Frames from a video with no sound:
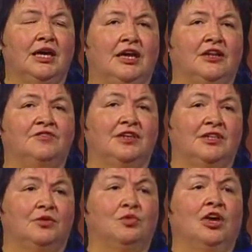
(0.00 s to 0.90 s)
And I feel
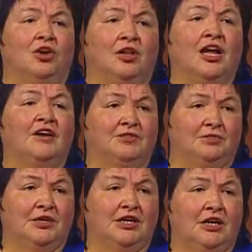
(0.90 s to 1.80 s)
that we all have to
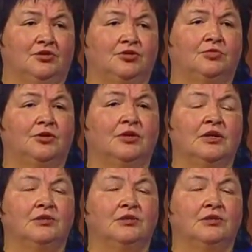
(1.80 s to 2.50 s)
be accountable.